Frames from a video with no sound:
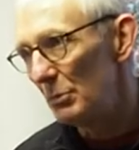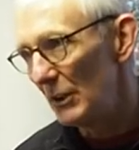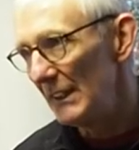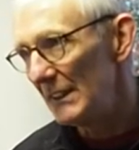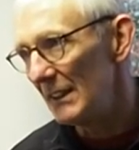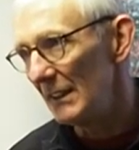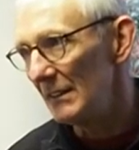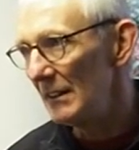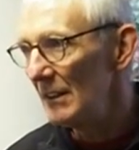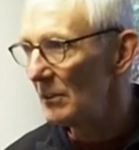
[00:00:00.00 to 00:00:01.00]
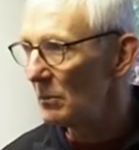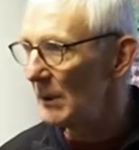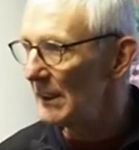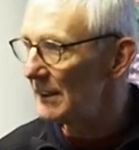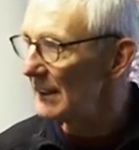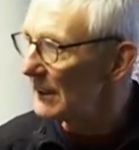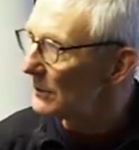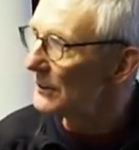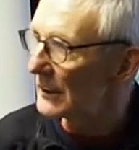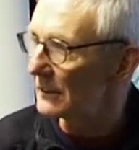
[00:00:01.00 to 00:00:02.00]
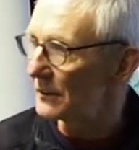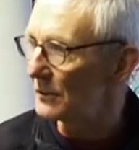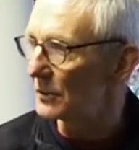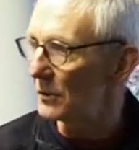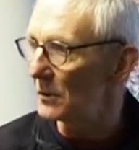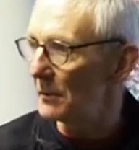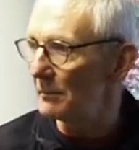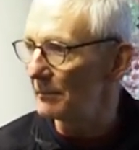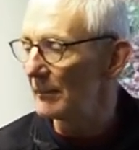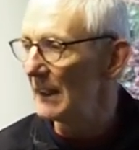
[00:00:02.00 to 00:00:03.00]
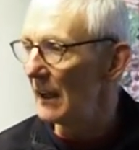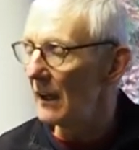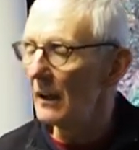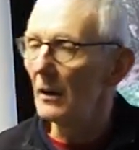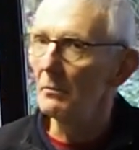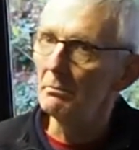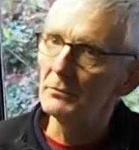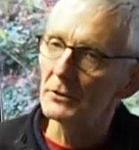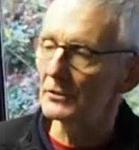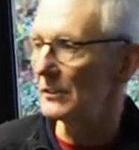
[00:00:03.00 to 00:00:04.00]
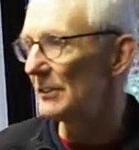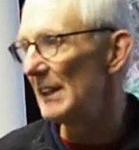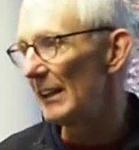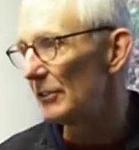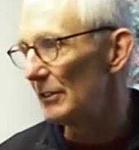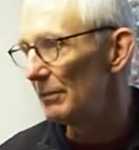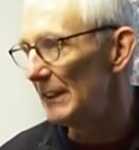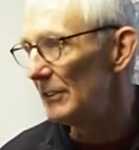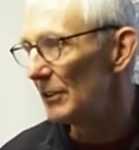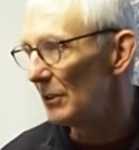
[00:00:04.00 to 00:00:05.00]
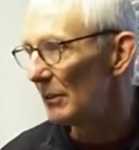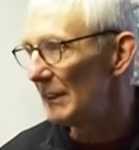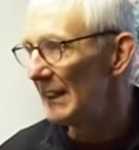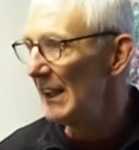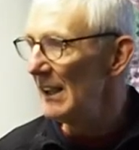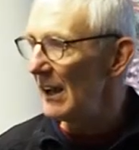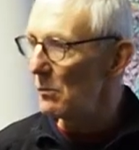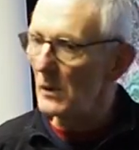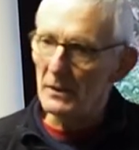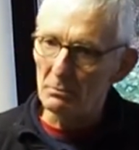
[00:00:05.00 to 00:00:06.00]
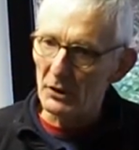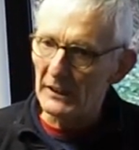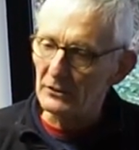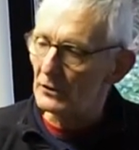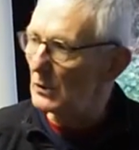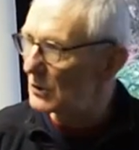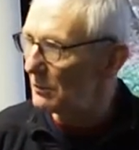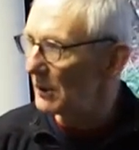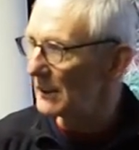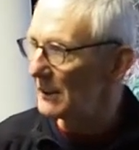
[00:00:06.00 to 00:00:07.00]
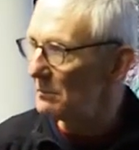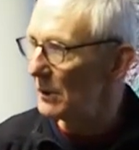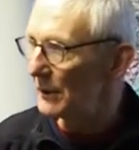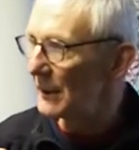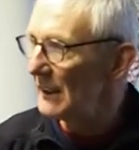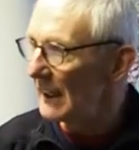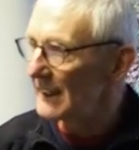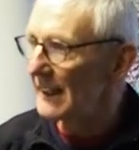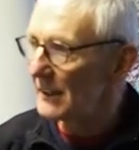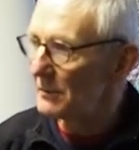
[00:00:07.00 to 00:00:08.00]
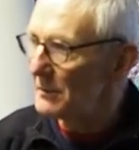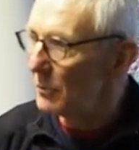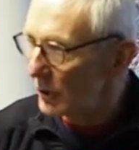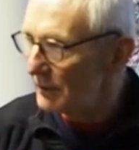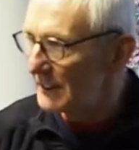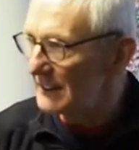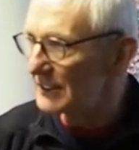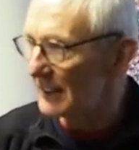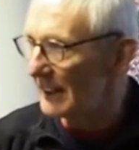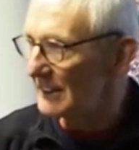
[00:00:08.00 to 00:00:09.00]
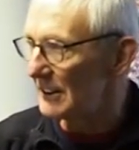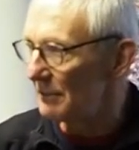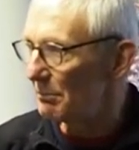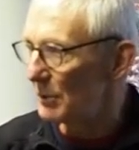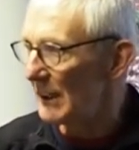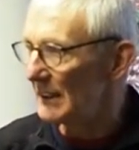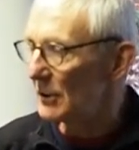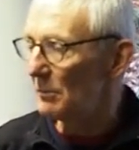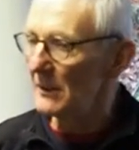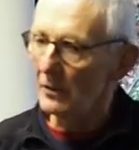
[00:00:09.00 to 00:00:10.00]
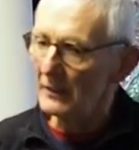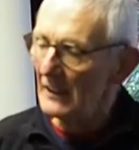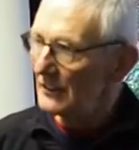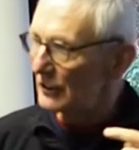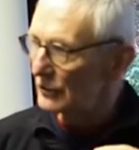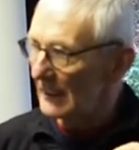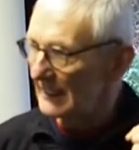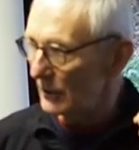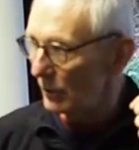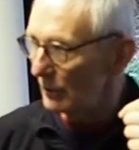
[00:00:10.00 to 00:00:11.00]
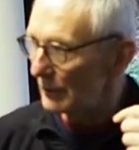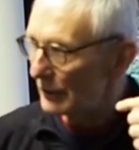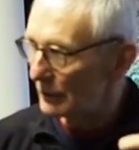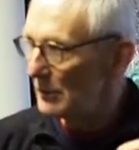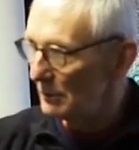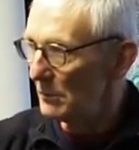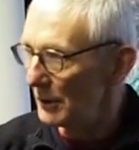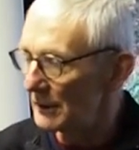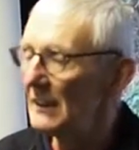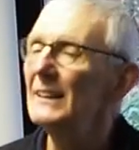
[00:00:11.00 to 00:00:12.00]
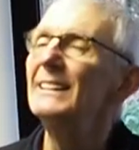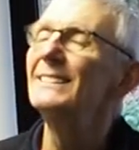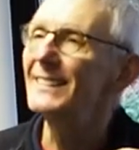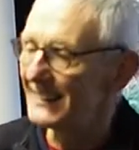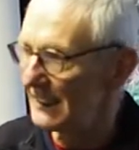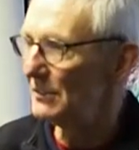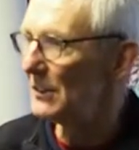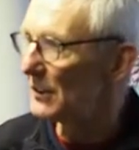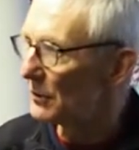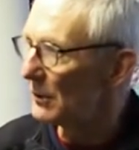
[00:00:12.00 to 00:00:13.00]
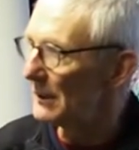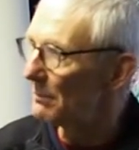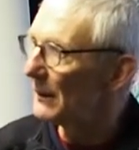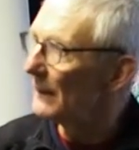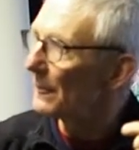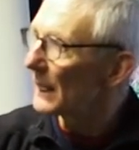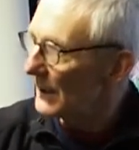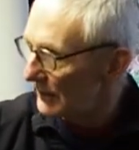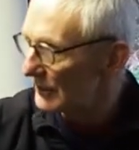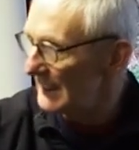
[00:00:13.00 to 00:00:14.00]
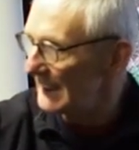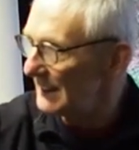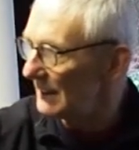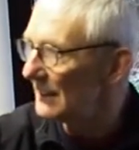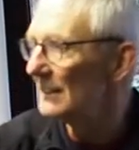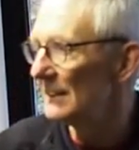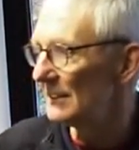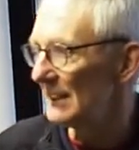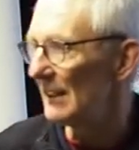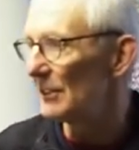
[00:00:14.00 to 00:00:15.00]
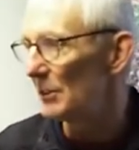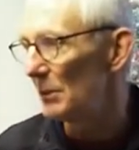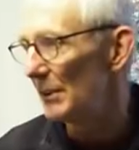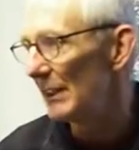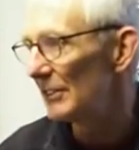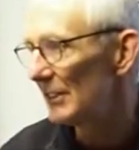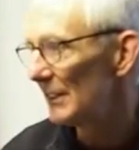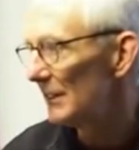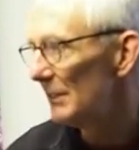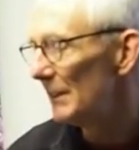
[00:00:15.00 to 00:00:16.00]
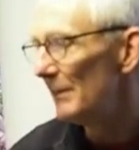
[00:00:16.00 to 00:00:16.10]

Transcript: braking with hill descent control on, um, just as an extra feature of it. And when the brakes do come on in the mud, again, it'll be more of a decisive brake coming on to try and cut through the mud to give you the grip that's needed to get through on that side of it.